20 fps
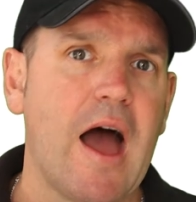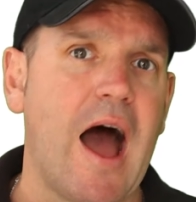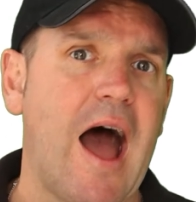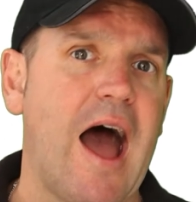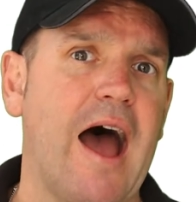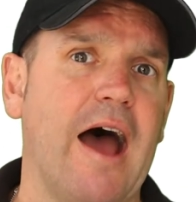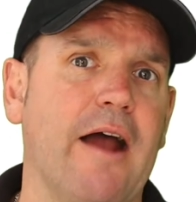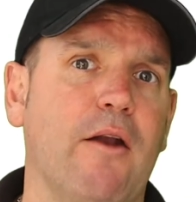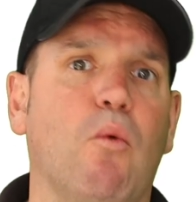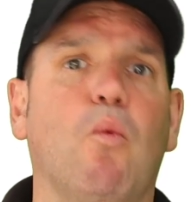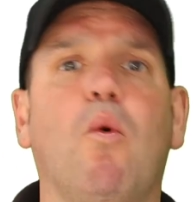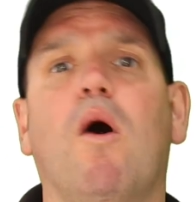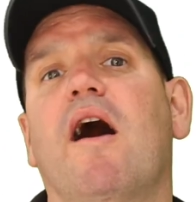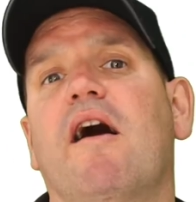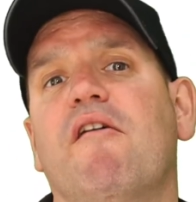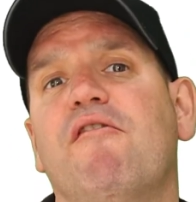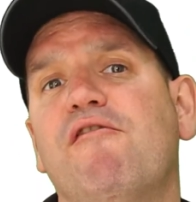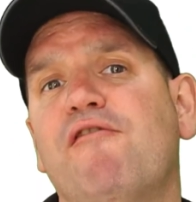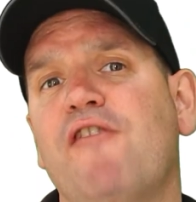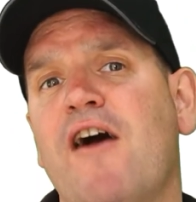and what
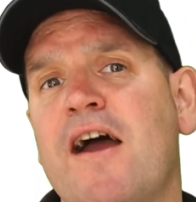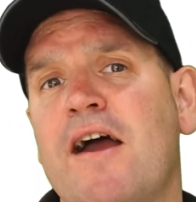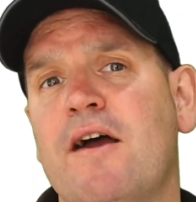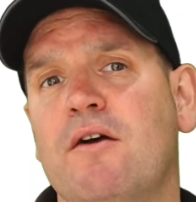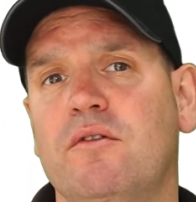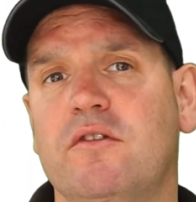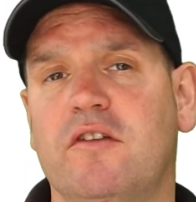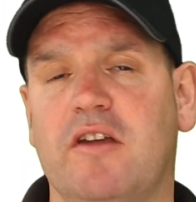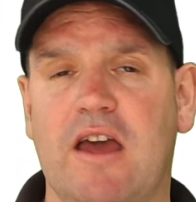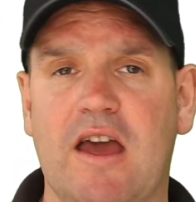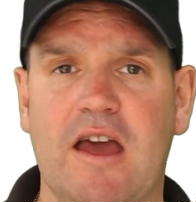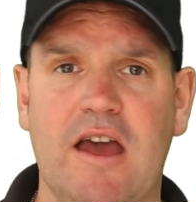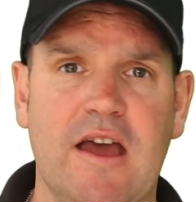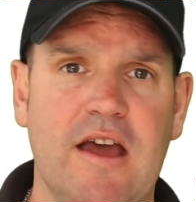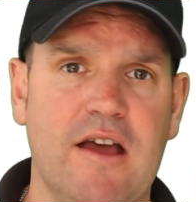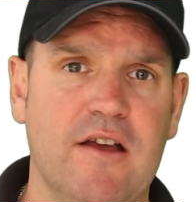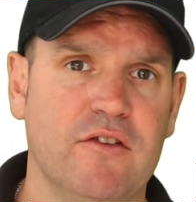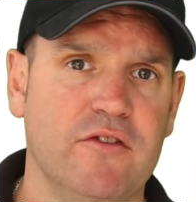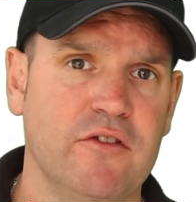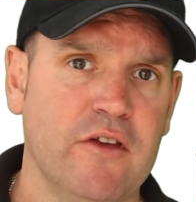I found
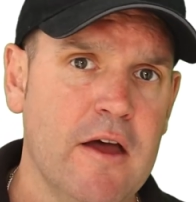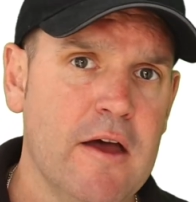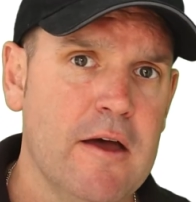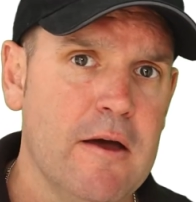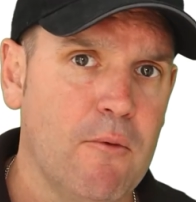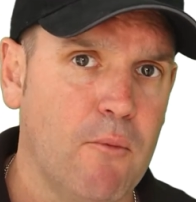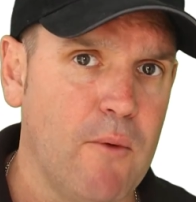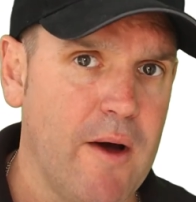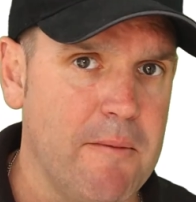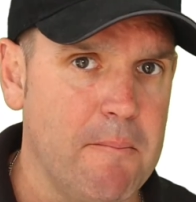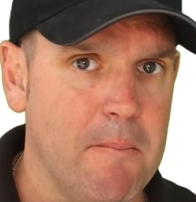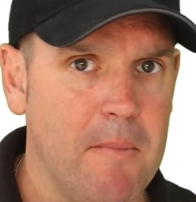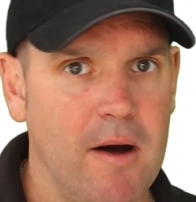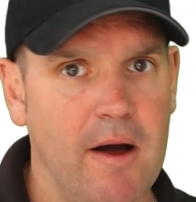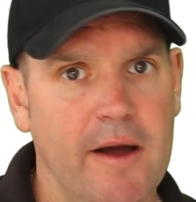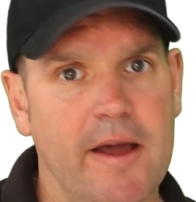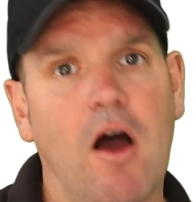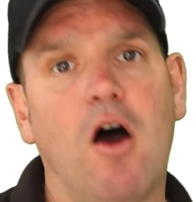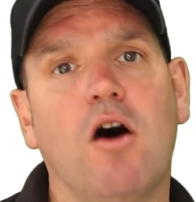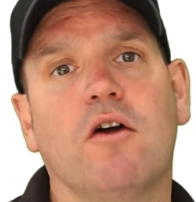is when
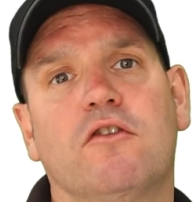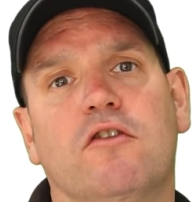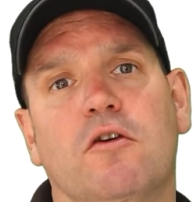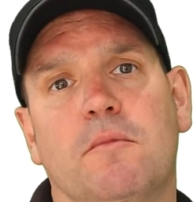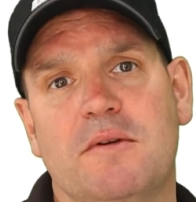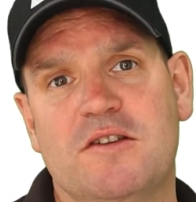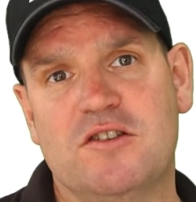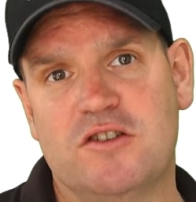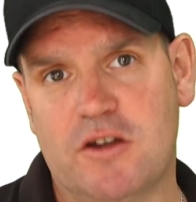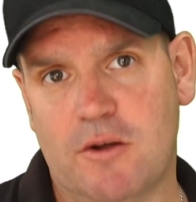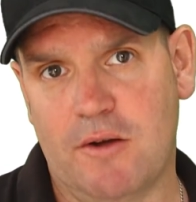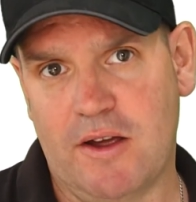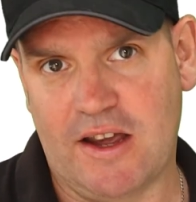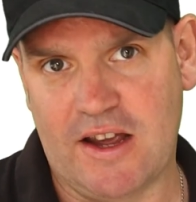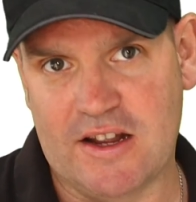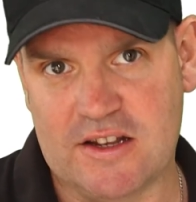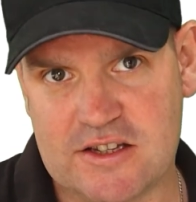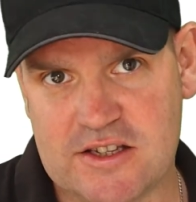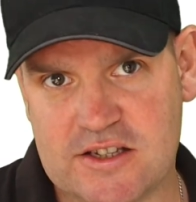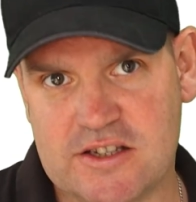my hot tub is doing
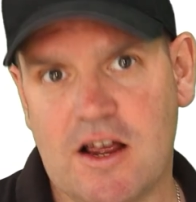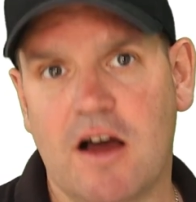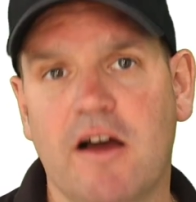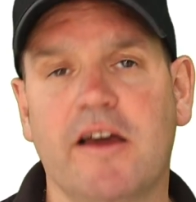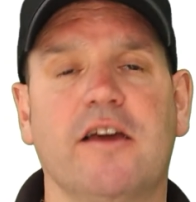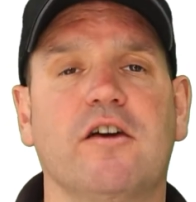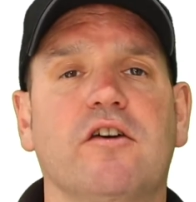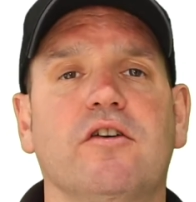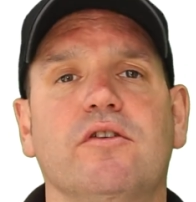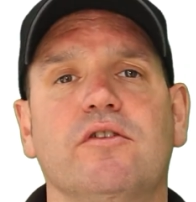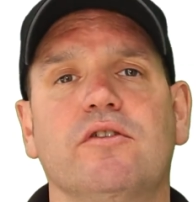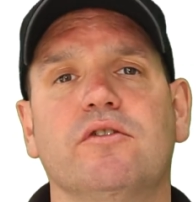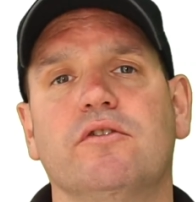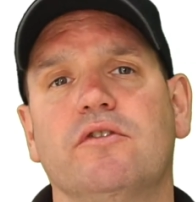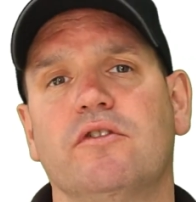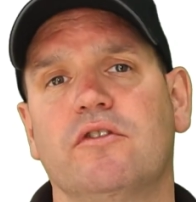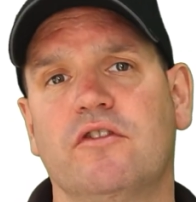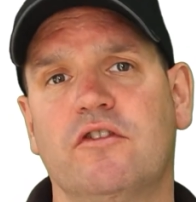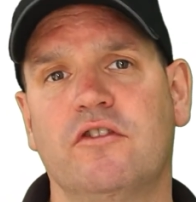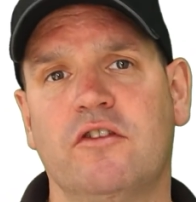its
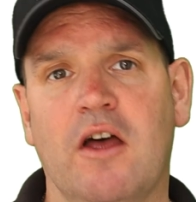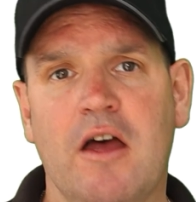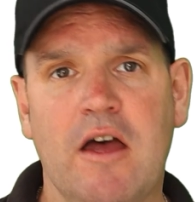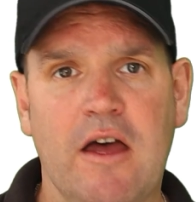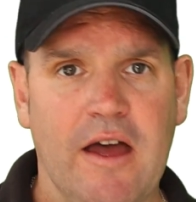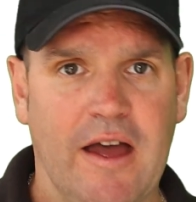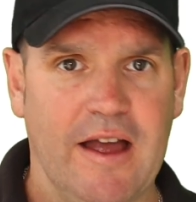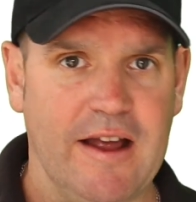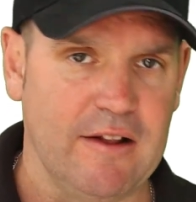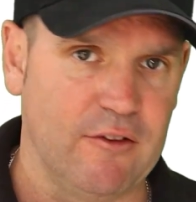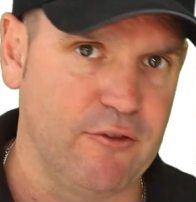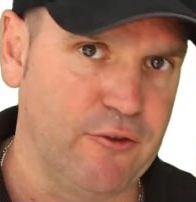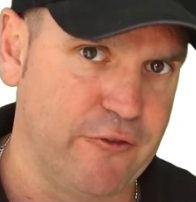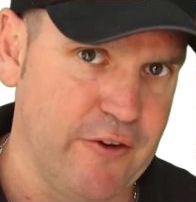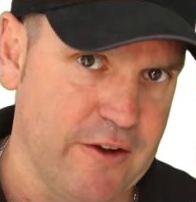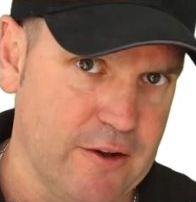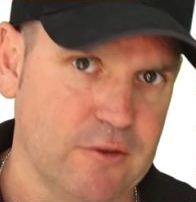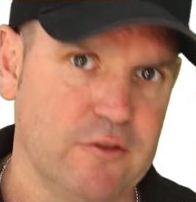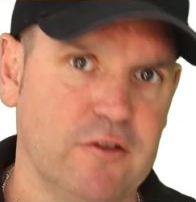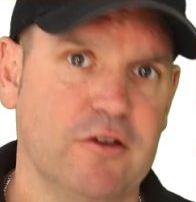cycles, its
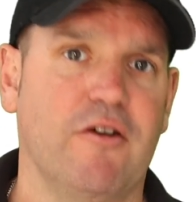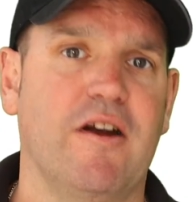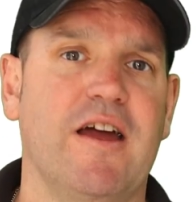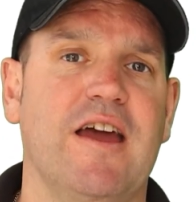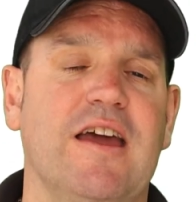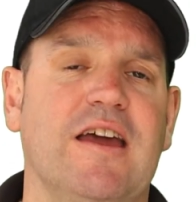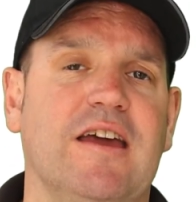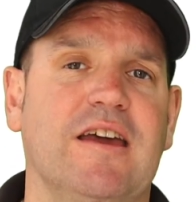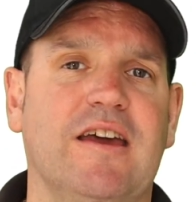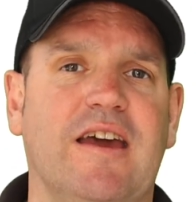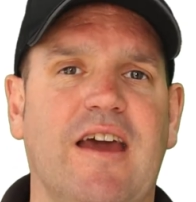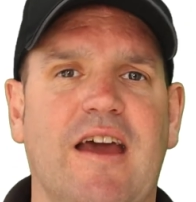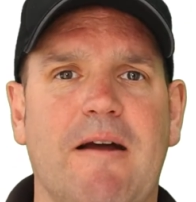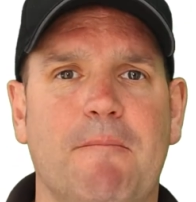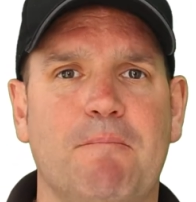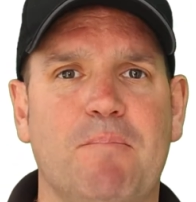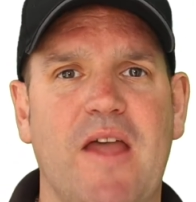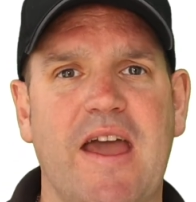filtering,